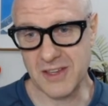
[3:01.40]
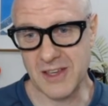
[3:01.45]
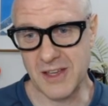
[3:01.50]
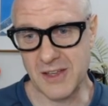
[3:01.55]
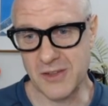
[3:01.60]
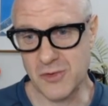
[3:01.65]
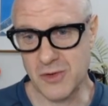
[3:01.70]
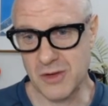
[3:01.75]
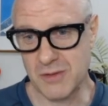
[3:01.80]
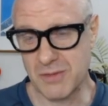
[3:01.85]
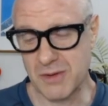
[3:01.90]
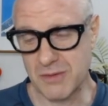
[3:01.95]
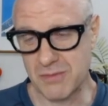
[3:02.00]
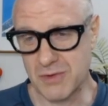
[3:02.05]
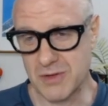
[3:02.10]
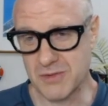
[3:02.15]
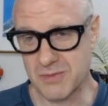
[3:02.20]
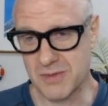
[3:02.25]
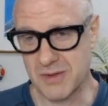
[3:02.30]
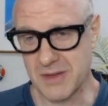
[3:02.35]
country, but
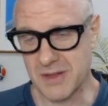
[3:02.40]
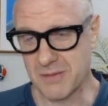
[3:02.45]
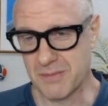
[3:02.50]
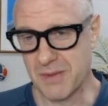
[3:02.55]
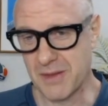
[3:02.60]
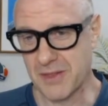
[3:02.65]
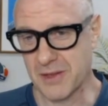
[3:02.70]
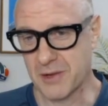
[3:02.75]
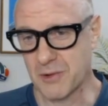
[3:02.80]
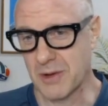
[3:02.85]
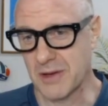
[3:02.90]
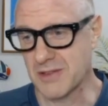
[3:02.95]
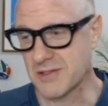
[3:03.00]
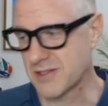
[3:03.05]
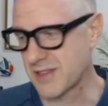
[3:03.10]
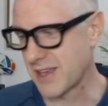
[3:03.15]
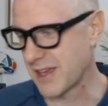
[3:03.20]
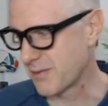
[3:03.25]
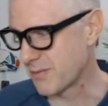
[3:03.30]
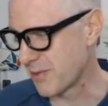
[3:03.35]
Brisbane, but the
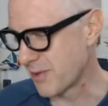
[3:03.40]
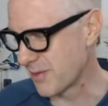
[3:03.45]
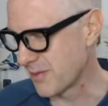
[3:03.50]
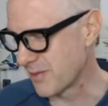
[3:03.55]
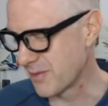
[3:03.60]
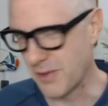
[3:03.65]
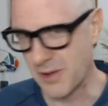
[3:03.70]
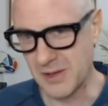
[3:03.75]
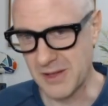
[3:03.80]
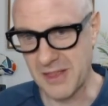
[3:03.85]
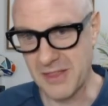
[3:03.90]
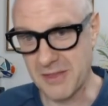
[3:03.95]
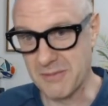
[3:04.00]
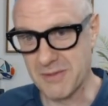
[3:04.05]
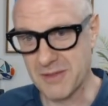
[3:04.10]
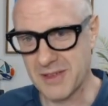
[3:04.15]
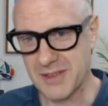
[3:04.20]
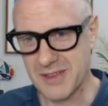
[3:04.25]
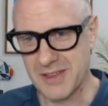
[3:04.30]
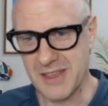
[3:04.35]
Queensland won't let
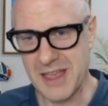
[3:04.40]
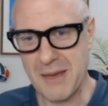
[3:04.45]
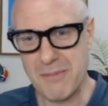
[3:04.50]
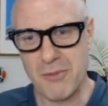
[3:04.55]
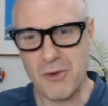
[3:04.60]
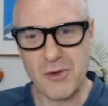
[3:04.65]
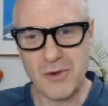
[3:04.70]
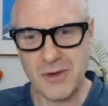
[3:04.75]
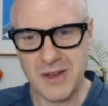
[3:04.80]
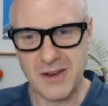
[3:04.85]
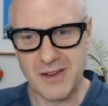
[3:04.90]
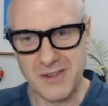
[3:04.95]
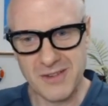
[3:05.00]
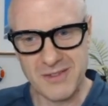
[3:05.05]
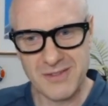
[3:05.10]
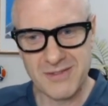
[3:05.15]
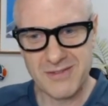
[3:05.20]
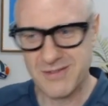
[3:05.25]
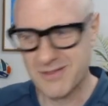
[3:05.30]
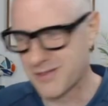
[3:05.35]
them, airport,
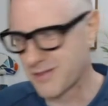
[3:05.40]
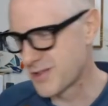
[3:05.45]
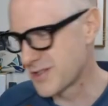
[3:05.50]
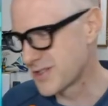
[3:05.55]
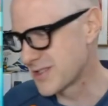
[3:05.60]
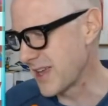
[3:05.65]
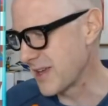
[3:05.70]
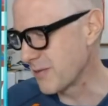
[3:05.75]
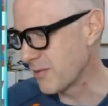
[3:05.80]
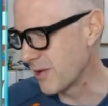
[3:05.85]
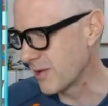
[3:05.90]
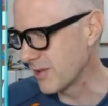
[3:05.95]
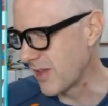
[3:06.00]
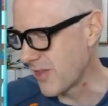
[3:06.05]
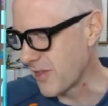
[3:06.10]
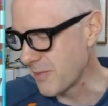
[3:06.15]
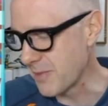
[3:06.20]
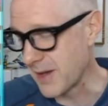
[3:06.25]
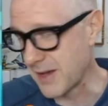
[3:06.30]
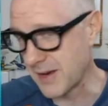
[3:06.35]
state won't
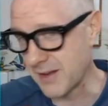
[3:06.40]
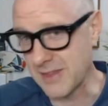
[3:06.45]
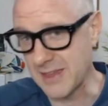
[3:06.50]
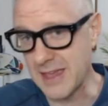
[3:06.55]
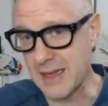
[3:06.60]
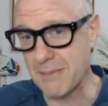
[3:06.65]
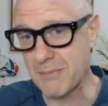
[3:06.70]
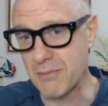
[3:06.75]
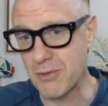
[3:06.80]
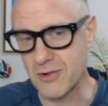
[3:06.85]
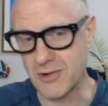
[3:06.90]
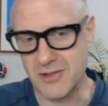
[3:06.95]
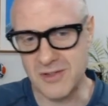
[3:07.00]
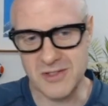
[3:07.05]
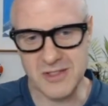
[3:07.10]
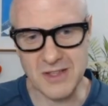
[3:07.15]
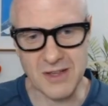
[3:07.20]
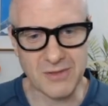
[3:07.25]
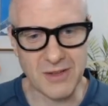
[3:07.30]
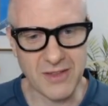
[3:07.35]
let them out of the airport and
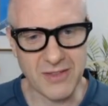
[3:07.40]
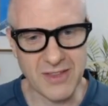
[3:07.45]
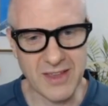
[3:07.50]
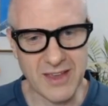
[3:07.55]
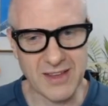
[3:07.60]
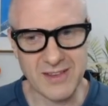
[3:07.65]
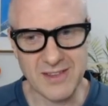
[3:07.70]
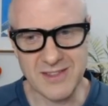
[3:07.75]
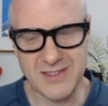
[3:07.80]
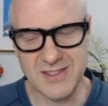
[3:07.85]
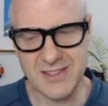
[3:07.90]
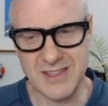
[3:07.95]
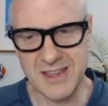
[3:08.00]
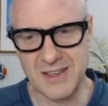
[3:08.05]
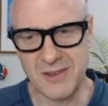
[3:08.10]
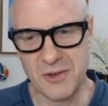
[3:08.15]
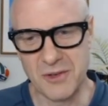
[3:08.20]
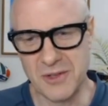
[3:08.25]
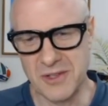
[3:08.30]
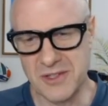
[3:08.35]
stuff like that. It's
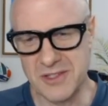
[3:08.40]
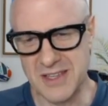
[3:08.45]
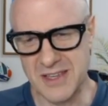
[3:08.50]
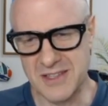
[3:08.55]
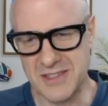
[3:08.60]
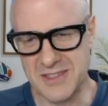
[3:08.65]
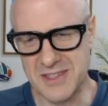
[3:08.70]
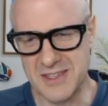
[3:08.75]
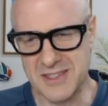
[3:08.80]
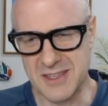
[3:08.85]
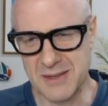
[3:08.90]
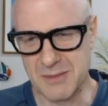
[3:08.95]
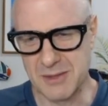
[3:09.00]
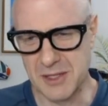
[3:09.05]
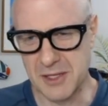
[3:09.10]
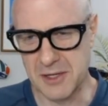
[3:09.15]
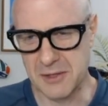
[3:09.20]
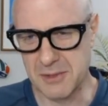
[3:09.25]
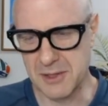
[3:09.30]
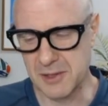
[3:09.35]
all the states there seem
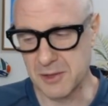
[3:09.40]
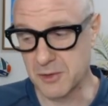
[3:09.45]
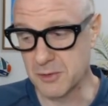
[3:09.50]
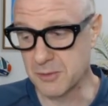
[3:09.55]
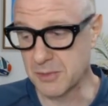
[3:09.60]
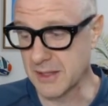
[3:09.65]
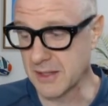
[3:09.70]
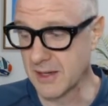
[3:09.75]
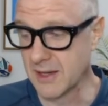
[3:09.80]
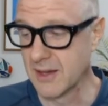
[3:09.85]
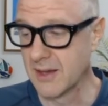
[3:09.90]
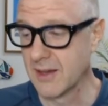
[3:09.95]
a little bit loopy.